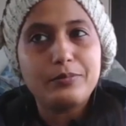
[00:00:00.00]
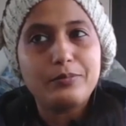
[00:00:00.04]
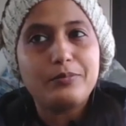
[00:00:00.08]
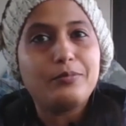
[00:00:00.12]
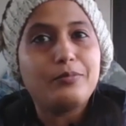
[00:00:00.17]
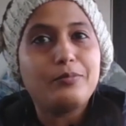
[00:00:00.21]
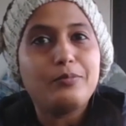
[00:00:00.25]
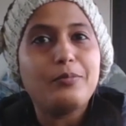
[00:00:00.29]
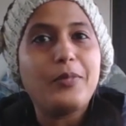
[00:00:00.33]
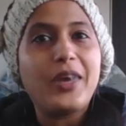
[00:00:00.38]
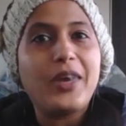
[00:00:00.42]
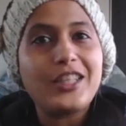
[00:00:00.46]

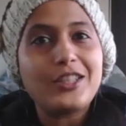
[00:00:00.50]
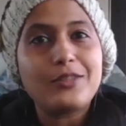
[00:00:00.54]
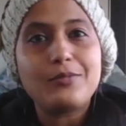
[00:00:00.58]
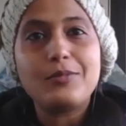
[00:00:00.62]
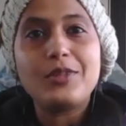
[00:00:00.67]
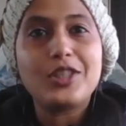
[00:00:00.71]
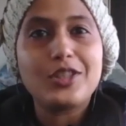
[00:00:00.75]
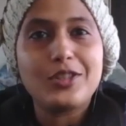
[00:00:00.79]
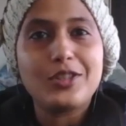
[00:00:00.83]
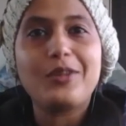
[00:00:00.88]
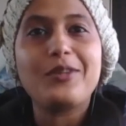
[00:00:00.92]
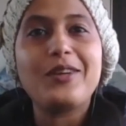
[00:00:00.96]
makes me
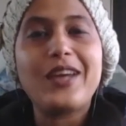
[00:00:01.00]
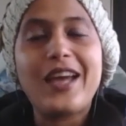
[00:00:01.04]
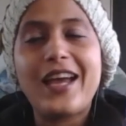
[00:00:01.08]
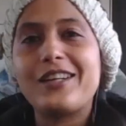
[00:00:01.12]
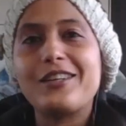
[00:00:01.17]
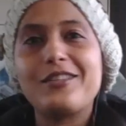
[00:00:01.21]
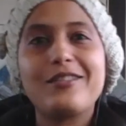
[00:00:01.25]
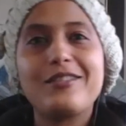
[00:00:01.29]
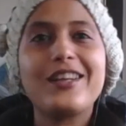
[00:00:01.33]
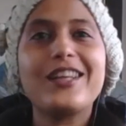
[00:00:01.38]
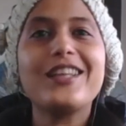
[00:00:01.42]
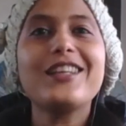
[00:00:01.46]
so
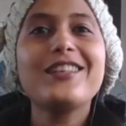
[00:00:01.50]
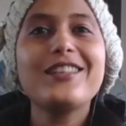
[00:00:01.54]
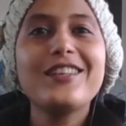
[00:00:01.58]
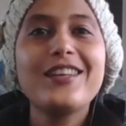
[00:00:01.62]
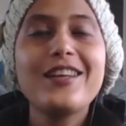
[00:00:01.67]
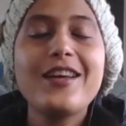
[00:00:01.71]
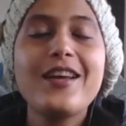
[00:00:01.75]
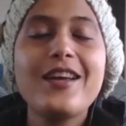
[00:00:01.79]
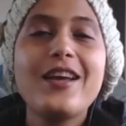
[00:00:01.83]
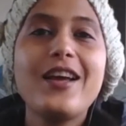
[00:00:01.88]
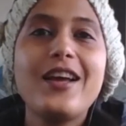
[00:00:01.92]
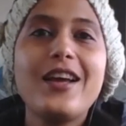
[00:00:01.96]
angry,
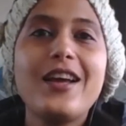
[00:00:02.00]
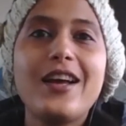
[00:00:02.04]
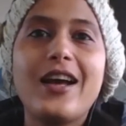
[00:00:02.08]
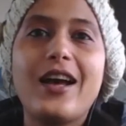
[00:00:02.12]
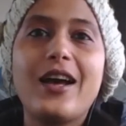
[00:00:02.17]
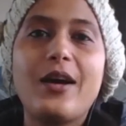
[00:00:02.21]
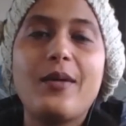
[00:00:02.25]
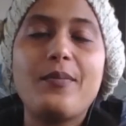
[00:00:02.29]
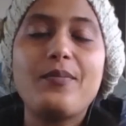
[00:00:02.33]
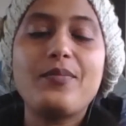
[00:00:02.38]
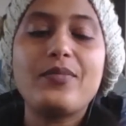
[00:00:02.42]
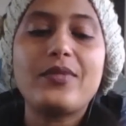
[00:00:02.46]

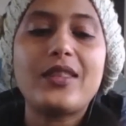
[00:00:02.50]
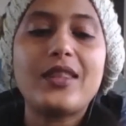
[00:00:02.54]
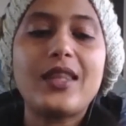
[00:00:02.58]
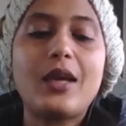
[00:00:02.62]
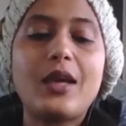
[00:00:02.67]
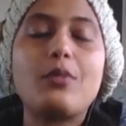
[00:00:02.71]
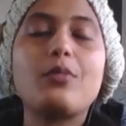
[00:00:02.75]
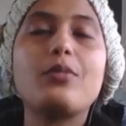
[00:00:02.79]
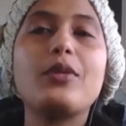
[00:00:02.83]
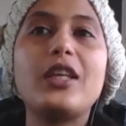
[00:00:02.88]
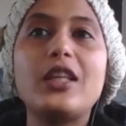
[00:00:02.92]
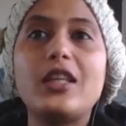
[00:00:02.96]

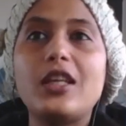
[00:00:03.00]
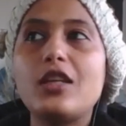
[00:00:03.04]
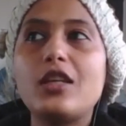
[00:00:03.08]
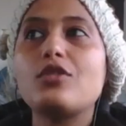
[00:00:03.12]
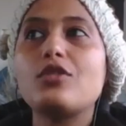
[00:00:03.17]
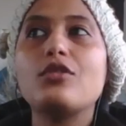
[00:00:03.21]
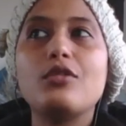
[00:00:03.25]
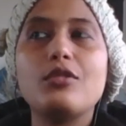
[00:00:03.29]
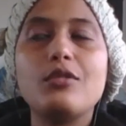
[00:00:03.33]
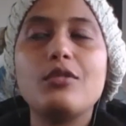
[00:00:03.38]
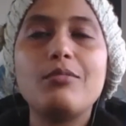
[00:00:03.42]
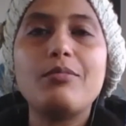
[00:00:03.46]
that we need to
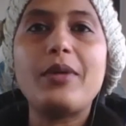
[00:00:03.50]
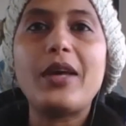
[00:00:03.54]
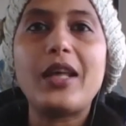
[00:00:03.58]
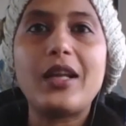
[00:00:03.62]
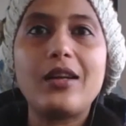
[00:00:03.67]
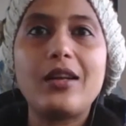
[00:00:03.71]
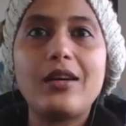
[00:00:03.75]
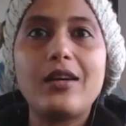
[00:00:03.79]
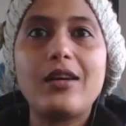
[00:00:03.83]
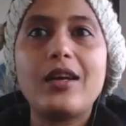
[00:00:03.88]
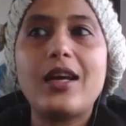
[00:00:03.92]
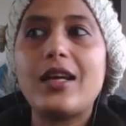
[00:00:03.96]
do
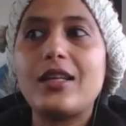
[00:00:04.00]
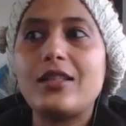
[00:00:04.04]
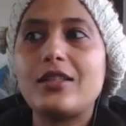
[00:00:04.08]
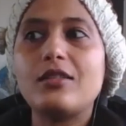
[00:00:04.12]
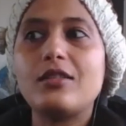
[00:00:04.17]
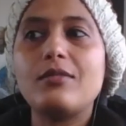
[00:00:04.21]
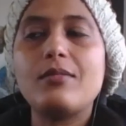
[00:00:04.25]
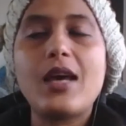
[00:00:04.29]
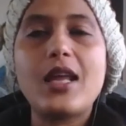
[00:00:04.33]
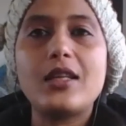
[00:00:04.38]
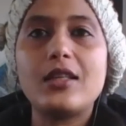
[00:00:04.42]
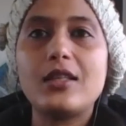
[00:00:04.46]
better as
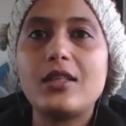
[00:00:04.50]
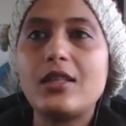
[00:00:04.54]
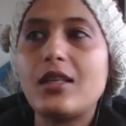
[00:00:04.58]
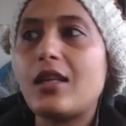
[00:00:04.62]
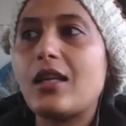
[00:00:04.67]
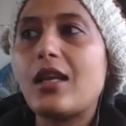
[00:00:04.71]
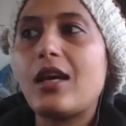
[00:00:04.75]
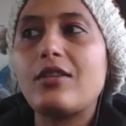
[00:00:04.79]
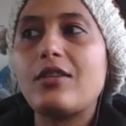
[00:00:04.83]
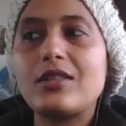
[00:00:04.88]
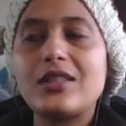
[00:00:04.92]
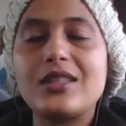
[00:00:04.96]
humanity, and
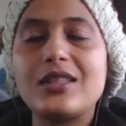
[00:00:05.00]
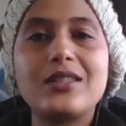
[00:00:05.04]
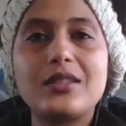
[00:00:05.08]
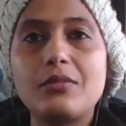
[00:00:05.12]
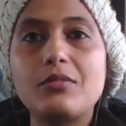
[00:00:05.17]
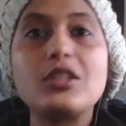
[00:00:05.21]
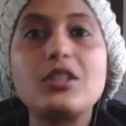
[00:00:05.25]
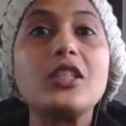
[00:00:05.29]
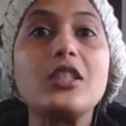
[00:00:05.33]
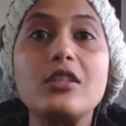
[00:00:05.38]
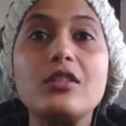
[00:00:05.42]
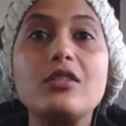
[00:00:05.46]
our
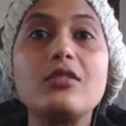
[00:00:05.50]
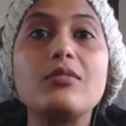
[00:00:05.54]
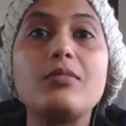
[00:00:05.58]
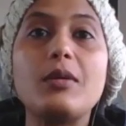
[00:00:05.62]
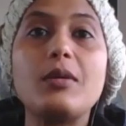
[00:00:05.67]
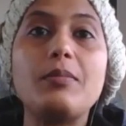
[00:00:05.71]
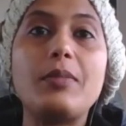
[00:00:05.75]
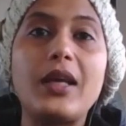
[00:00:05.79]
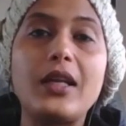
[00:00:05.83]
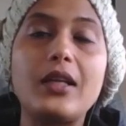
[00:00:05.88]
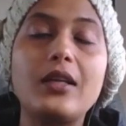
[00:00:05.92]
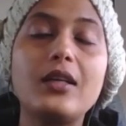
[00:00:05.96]
systems need to be
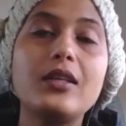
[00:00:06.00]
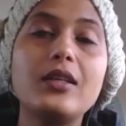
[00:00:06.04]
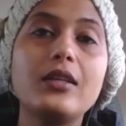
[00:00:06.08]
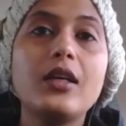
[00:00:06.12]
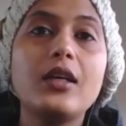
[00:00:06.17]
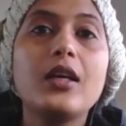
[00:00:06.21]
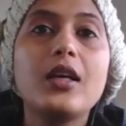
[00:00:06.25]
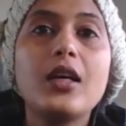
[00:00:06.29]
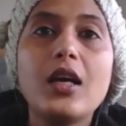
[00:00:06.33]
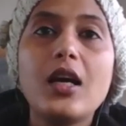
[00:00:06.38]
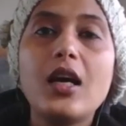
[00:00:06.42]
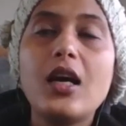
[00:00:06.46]
better.
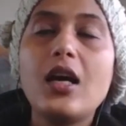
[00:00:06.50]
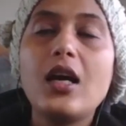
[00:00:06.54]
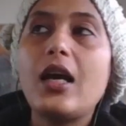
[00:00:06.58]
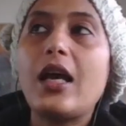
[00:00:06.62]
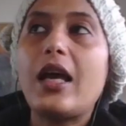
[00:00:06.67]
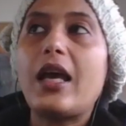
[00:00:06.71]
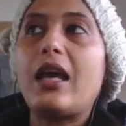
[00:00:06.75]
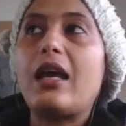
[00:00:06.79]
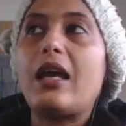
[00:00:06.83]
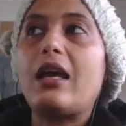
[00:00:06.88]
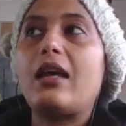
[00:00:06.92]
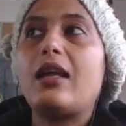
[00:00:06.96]

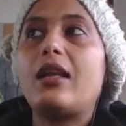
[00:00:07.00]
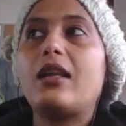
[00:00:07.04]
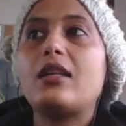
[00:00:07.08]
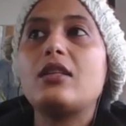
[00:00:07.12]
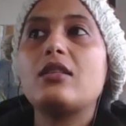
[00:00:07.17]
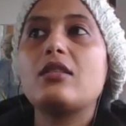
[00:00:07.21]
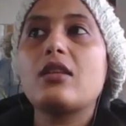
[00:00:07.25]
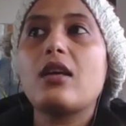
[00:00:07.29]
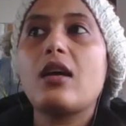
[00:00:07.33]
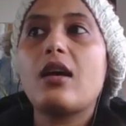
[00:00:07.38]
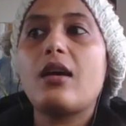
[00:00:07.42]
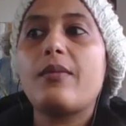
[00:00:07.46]

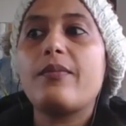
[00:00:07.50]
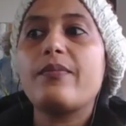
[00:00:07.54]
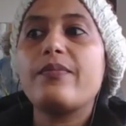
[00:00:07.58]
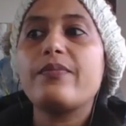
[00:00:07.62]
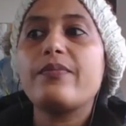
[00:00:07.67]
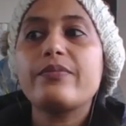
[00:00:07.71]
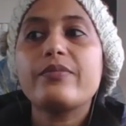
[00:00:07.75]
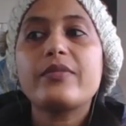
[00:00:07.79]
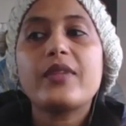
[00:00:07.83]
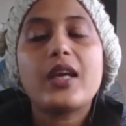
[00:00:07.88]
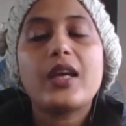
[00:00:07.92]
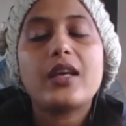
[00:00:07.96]
And
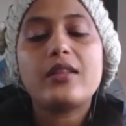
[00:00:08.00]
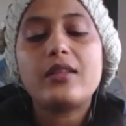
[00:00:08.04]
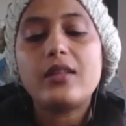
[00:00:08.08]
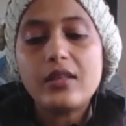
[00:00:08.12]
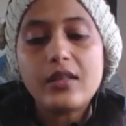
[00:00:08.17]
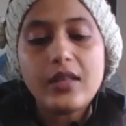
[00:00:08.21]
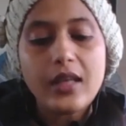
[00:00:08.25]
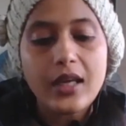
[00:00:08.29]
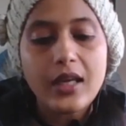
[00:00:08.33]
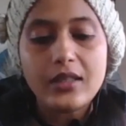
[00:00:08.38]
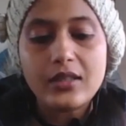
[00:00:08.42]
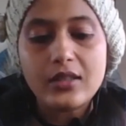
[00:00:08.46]
I think,
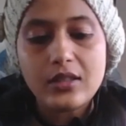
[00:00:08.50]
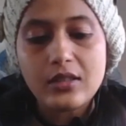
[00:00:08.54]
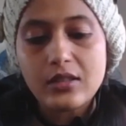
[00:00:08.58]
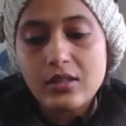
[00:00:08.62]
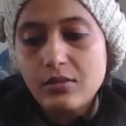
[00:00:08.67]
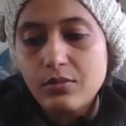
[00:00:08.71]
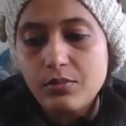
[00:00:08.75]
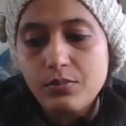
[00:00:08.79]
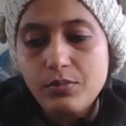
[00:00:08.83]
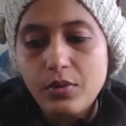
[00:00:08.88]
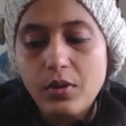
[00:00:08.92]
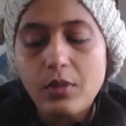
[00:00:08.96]
yeah, it just
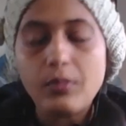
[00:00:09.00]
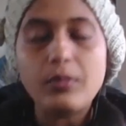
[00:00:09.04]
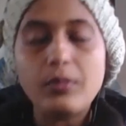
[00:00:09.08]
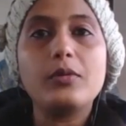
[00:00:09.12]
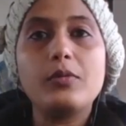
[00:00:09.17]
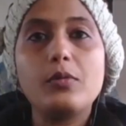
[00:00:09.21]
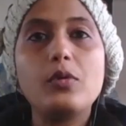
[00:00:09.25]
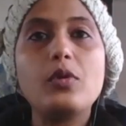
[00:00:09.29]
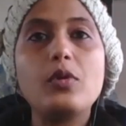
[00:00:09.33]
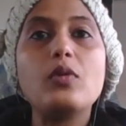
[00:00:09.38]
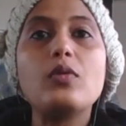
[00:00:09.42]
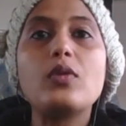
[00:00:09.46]
probably
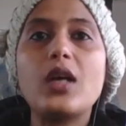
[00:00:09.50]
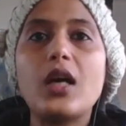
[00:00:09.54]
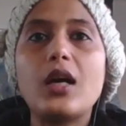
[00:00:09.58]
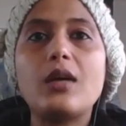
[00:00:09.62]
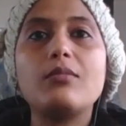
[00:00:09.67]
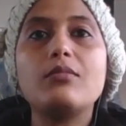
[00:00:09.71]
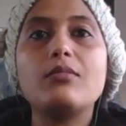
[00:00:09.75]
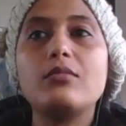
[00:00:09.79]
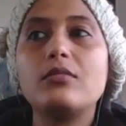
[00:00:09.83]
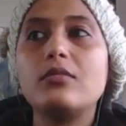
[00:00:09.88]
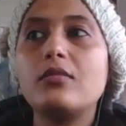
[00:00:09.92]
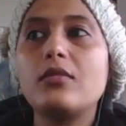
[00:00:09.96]
will
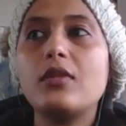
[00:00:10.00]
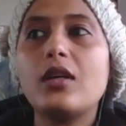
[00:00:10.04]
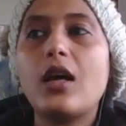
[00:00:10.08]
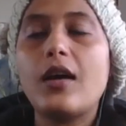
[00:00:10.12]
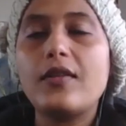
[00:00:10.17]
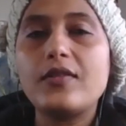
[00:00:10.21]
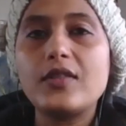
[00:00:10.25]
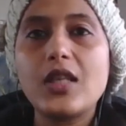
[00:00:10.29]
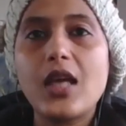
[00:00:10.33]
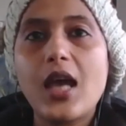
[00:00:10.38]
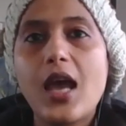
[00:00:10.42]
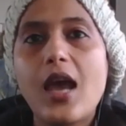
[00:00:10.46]
come
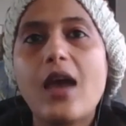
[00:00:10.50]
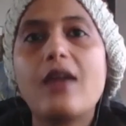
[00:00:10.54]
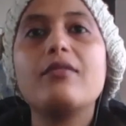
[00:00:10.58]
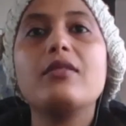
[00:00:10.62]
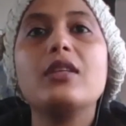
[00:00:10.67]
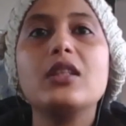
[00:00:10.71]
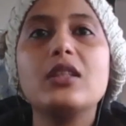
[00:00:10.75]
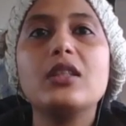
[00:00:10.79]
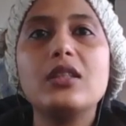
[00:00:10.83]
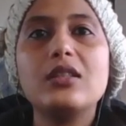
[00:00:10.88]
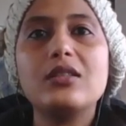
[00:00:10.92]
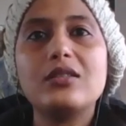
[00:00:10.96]
after having
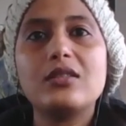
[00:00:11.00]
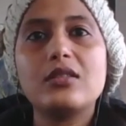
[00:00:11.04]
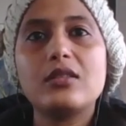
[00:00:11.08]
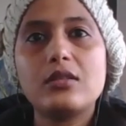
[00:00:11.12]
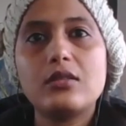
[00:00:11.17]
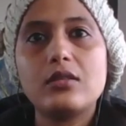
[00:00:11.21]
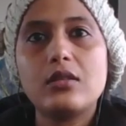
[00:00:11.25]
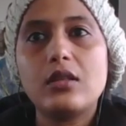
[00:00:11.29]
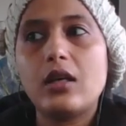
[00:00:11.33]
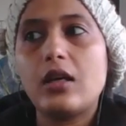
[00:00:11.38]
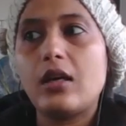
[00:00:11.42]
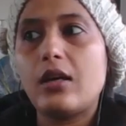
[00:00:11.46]
these
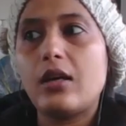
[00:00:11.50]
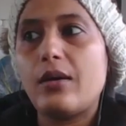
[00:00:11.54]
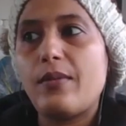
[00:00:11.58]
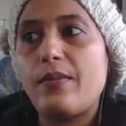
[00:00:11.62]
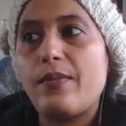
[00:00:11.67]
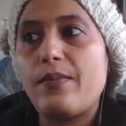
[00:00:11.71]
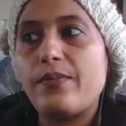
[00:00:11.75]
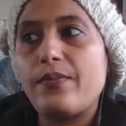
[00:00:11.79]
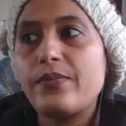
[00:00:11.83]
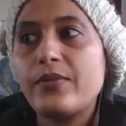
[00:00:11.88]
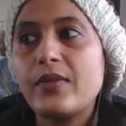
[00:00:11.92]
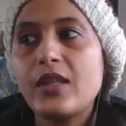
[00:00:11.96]

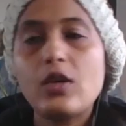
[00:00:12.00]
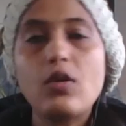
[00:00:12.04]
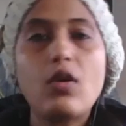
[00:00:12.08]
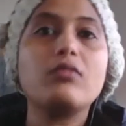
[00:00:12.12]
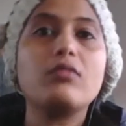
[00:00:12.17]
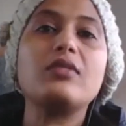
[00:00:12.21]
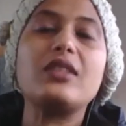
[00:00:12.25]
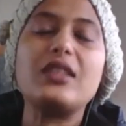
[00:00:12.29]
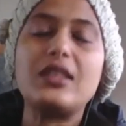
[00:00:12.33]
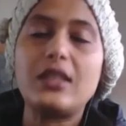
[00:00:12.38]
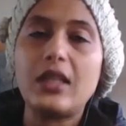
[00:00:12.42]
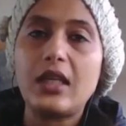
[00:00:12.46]

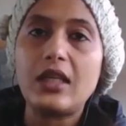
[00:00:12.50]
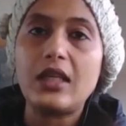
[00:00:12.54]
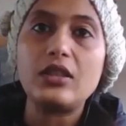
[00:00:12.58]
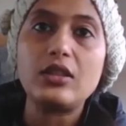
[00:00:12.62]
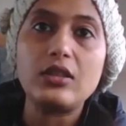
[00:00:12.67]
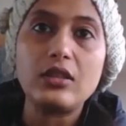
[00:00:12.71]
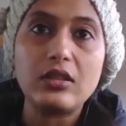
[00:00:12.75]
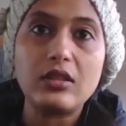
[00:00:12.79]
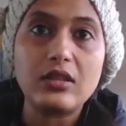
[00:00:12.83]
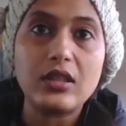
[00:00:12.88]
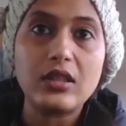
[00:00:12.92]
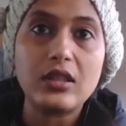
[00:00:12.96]

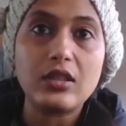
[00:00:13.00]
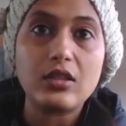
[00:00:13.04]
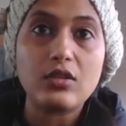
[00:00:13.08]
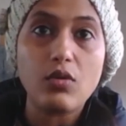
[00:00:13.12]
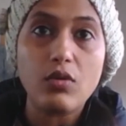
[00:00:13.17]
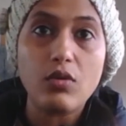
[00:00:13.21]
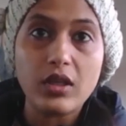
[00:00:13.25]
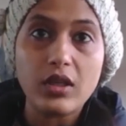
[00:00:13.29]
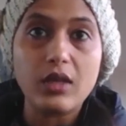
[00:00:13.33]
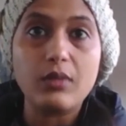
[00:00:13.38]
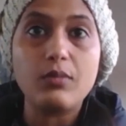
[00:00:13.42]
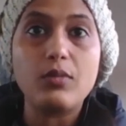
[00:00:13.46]
conversations and
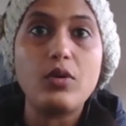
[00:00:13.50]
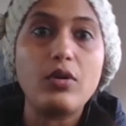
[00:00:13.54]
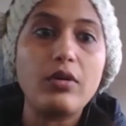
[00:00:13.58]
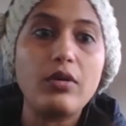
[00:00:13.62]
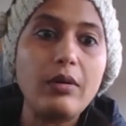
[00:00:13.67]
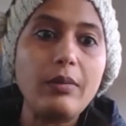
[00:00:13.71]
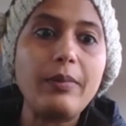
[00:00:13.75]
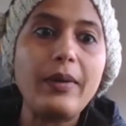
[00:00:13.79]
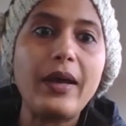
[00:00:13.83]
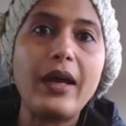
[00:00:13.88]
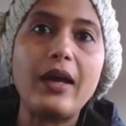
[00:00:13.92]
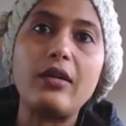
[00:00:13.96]
talking more
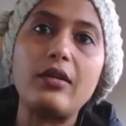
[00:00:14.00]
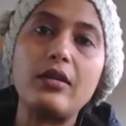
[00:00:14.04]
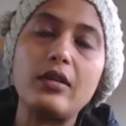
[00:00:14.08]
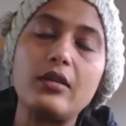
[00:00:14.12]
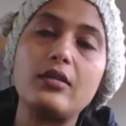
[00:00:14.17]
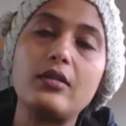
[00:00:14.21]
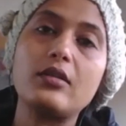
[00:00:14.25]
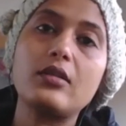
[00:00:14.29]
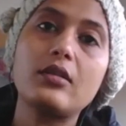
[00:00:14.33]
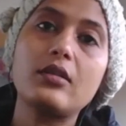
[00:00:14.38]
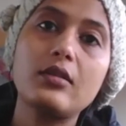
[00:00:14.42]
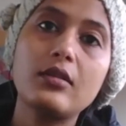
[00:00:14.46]
about
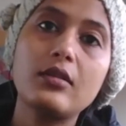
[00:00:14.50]
it.